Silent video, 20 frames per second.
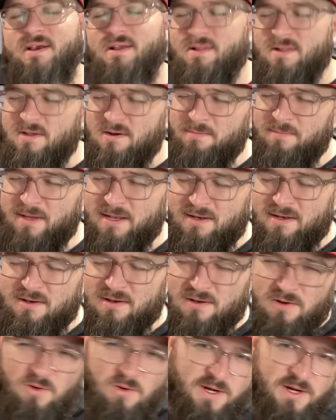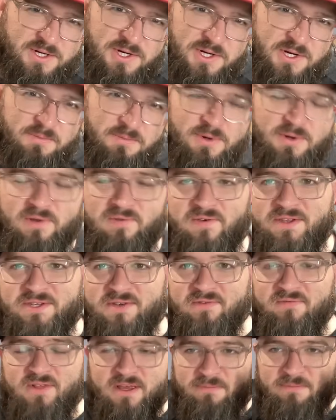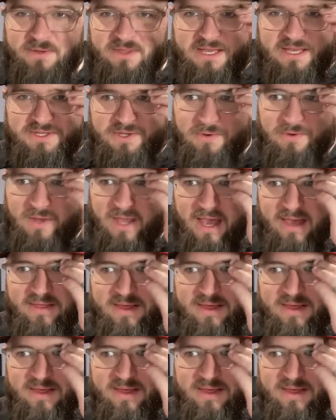A little bit questionable defensively, but that's okay.